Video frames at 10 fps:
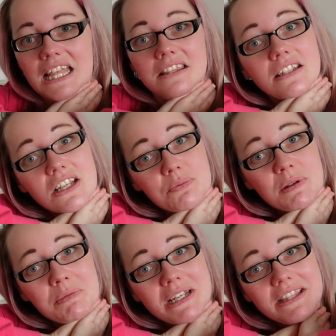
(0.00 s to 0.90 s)
this has
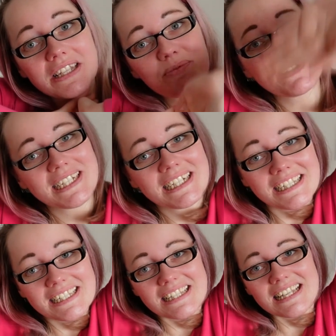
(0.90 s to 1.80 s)
been me this
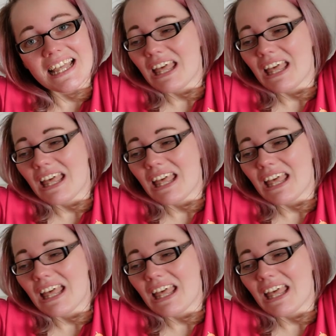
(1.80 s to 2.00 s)
weekend